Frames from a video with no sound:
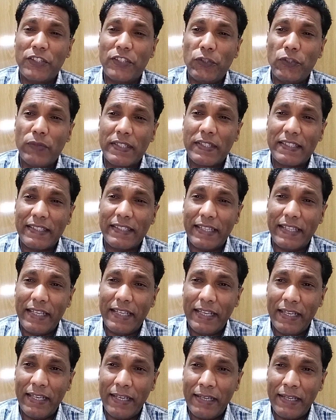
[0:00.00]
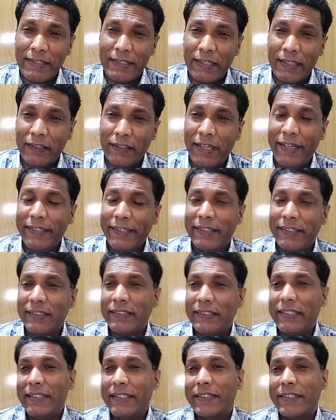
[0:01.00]
U S aid and other aid
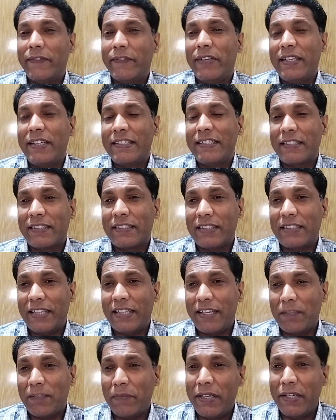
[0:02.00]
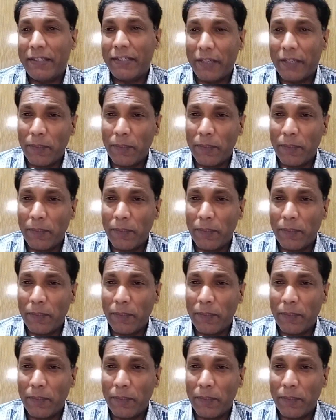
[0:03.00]
agencies have released a statement,